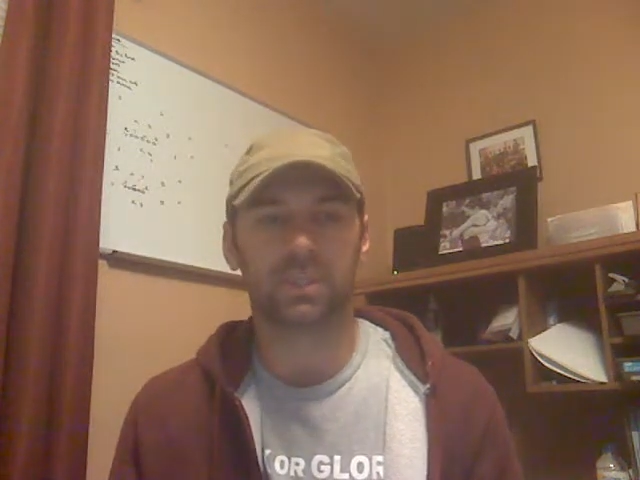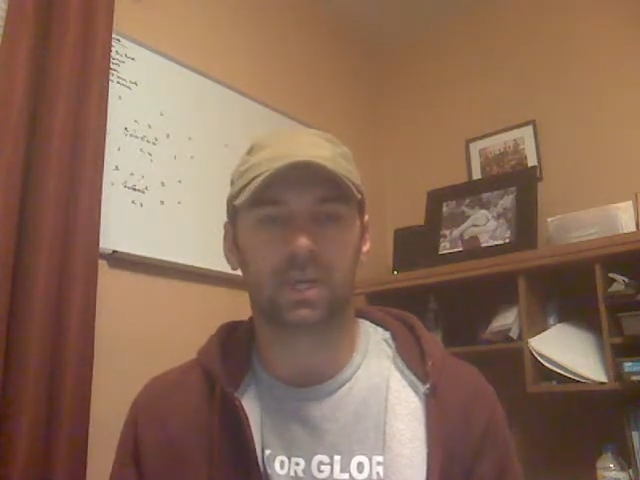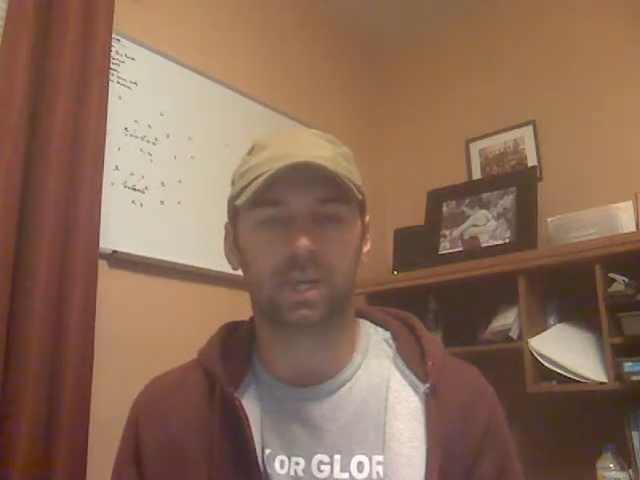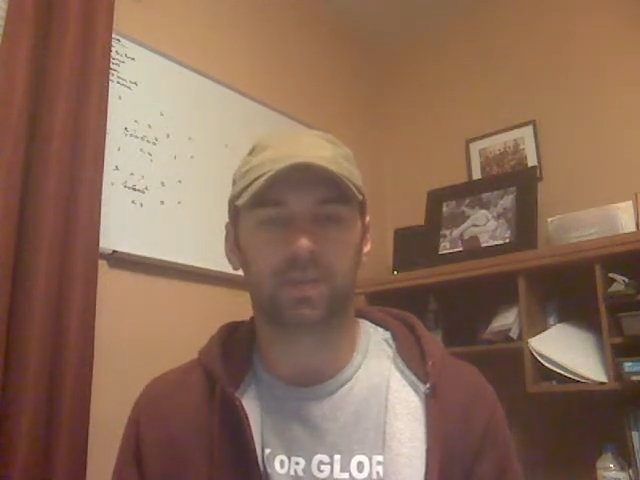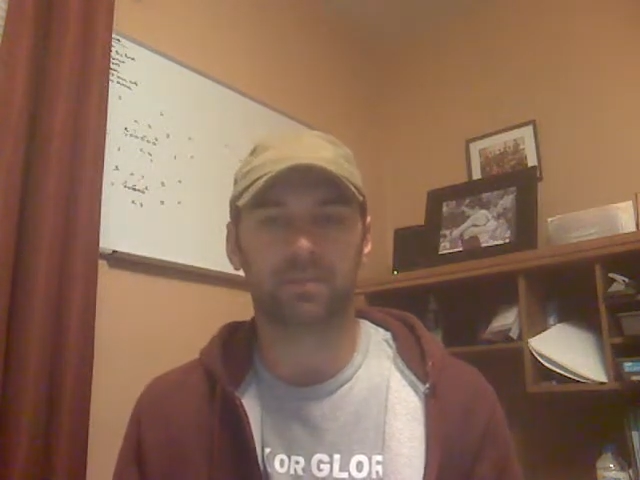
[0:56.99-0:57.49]

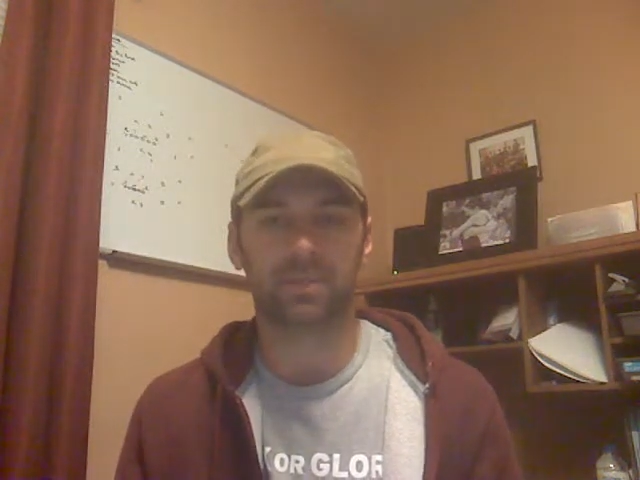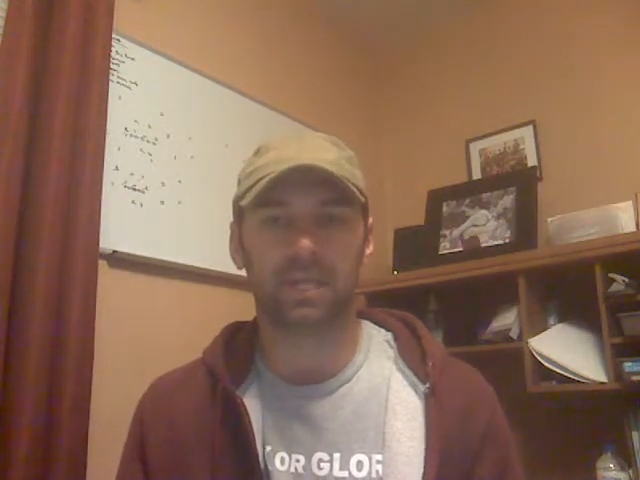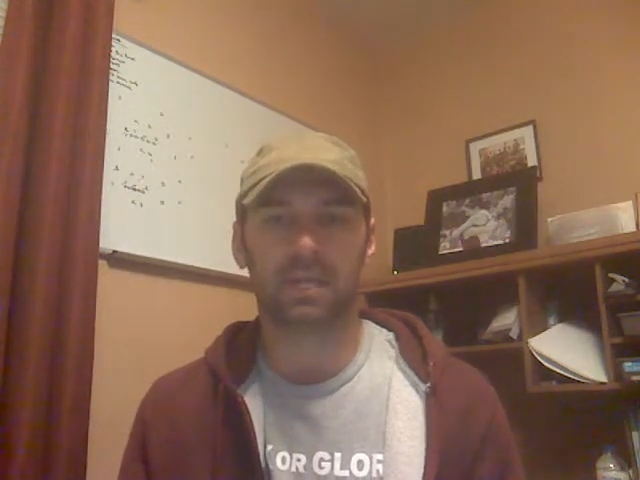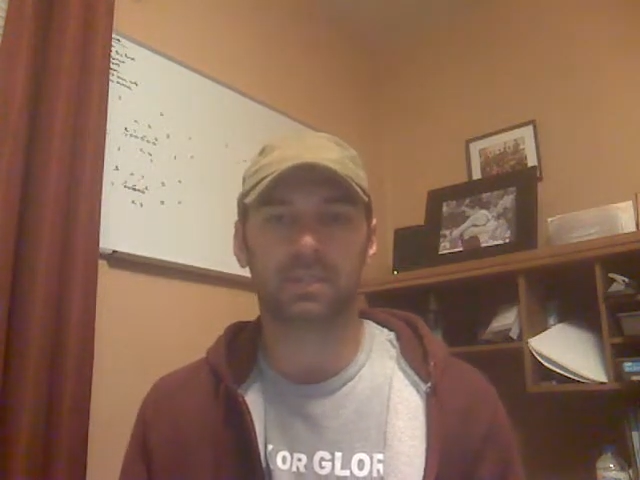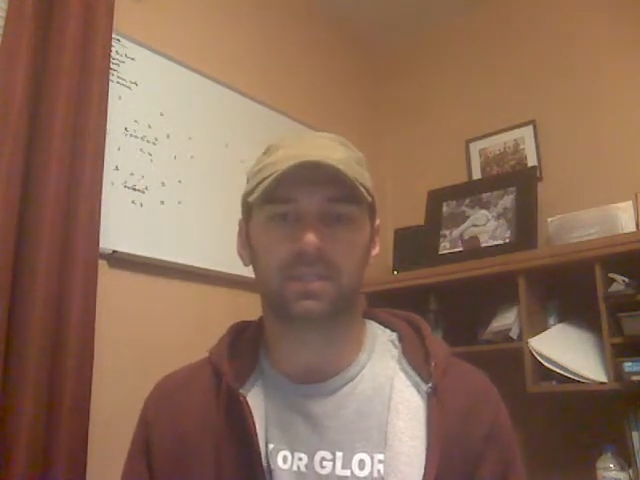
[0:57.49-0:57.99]
And with
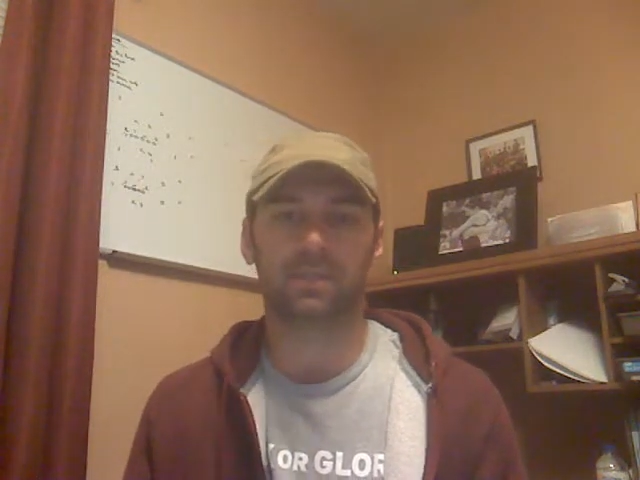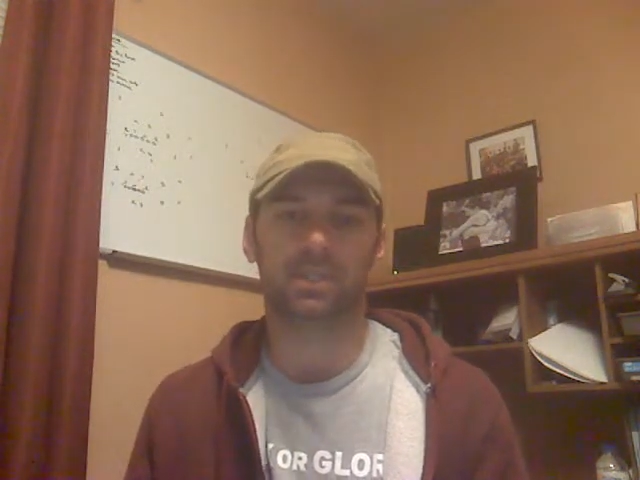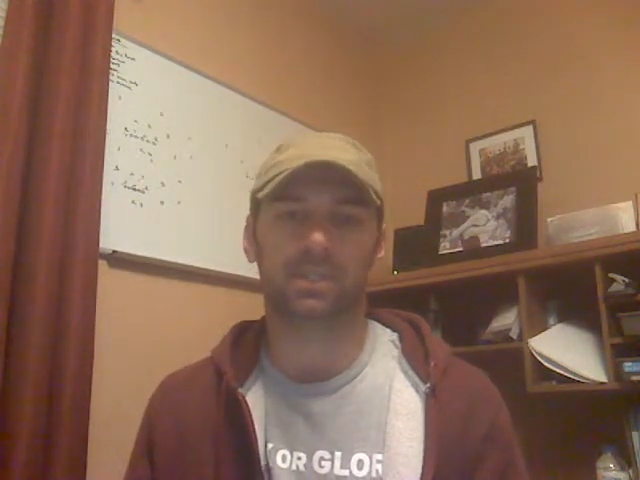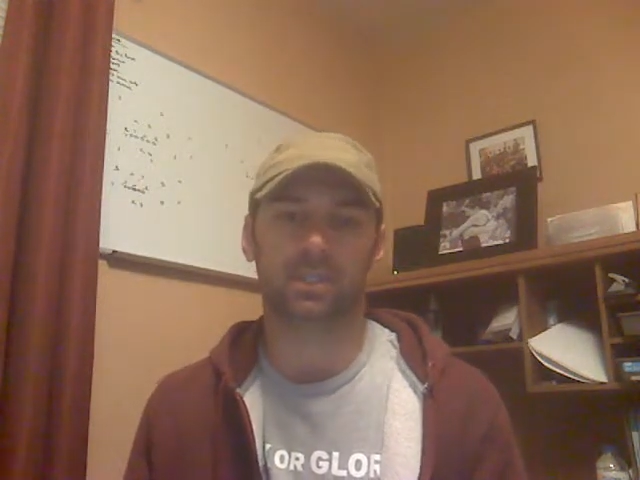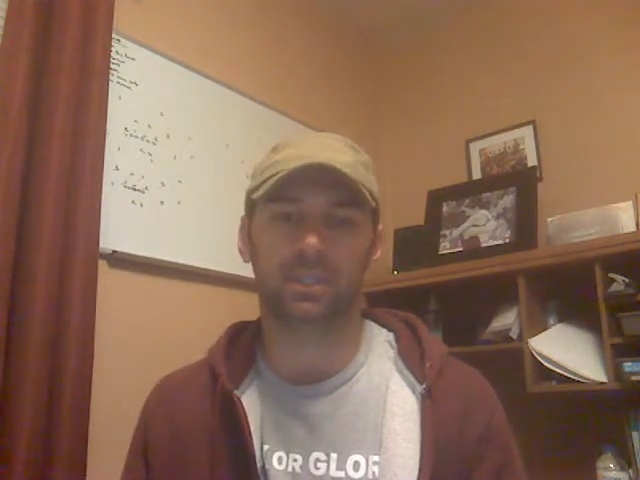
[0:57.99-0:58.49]
the
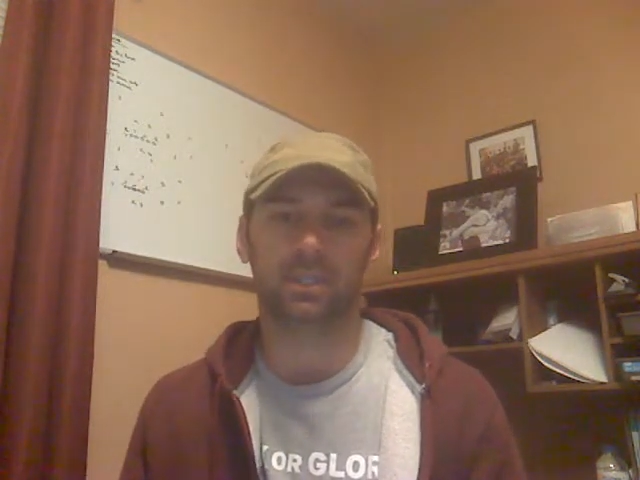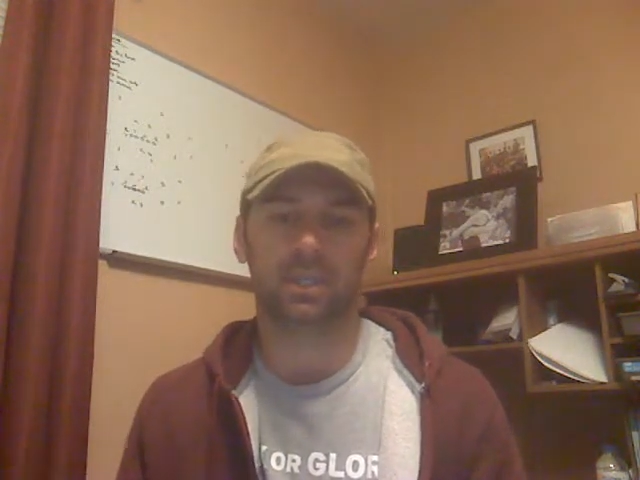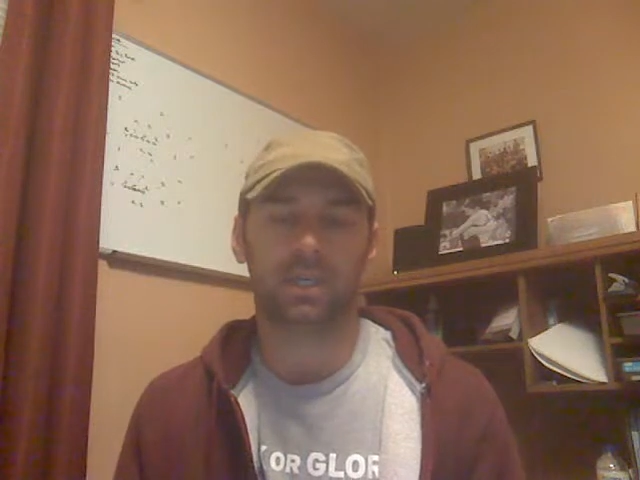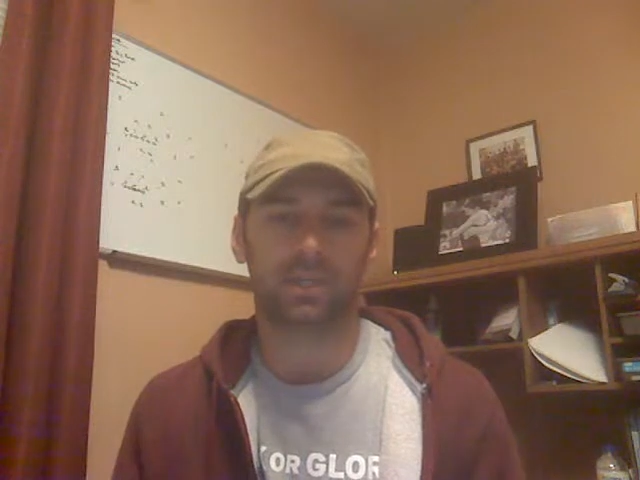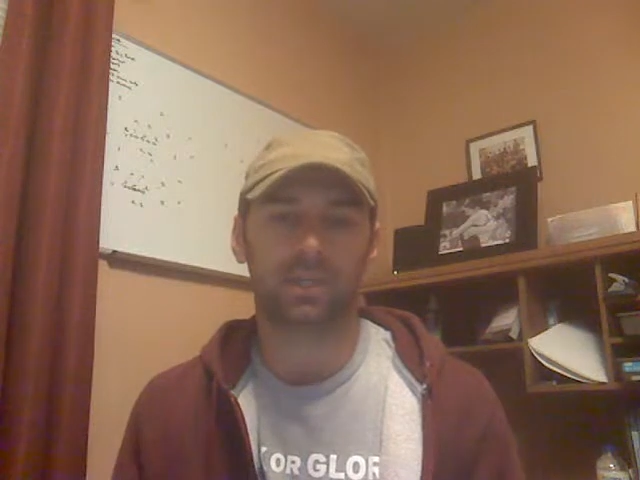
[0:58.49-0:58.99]
activity that
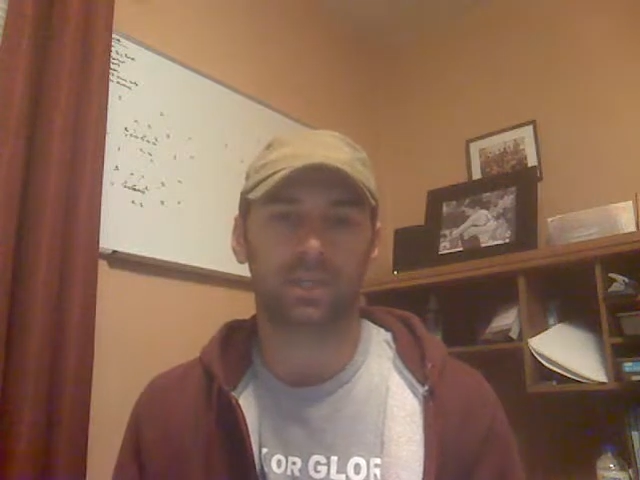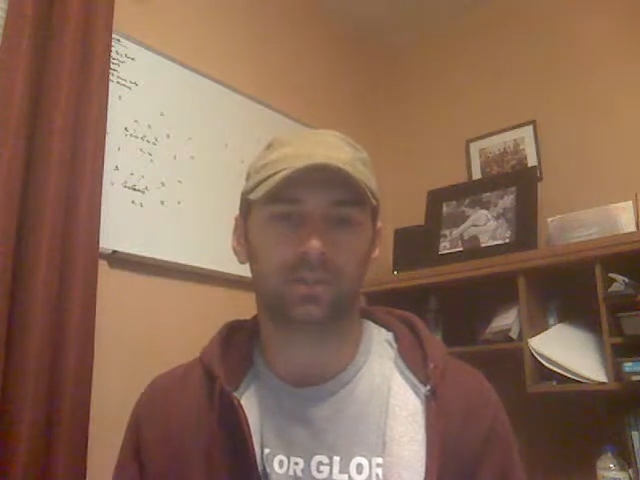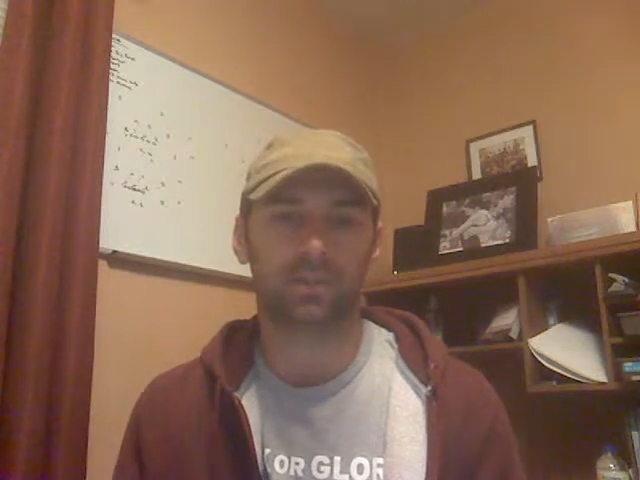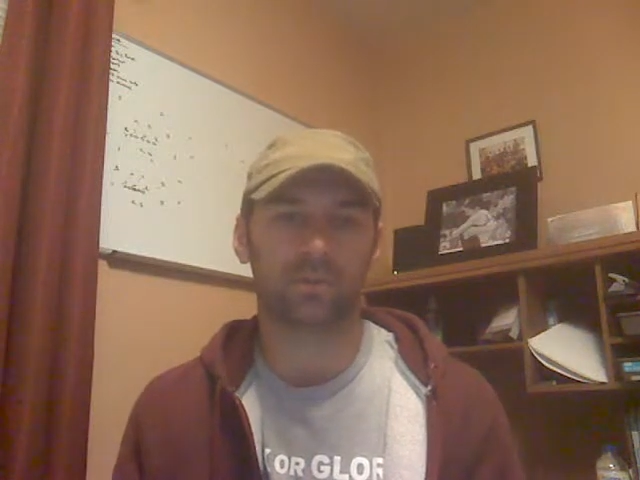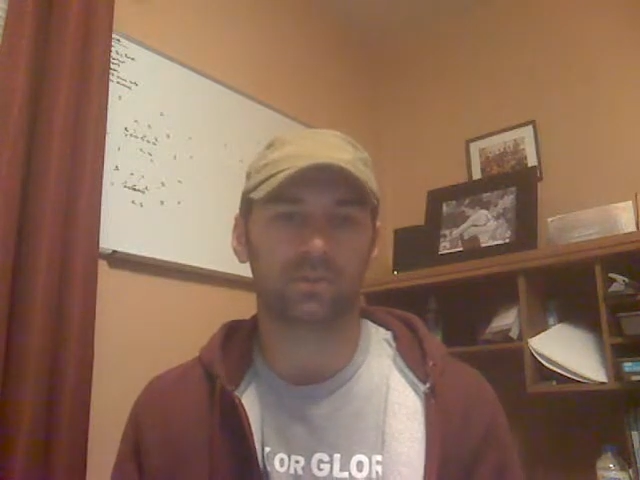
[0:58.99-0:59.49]
I
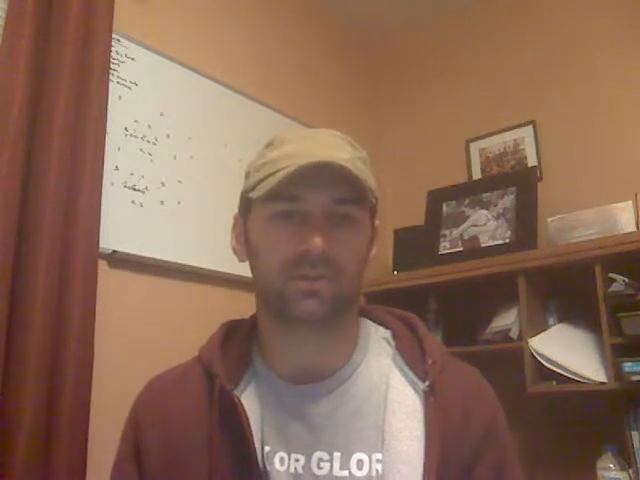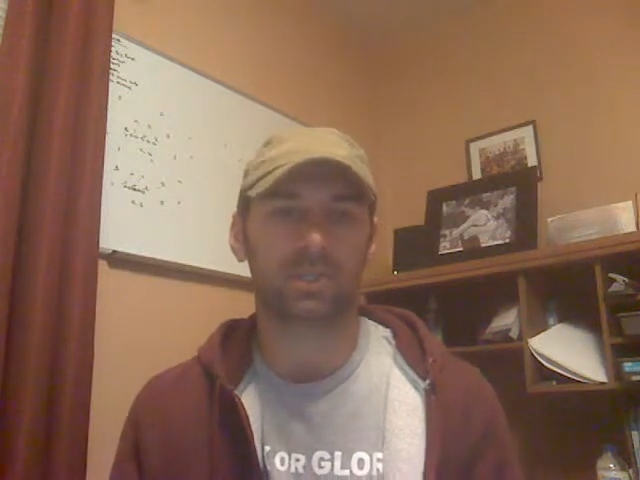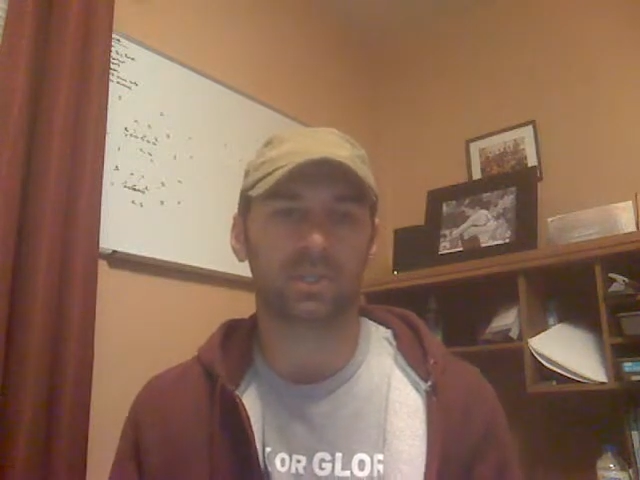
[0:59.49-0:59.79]
chose,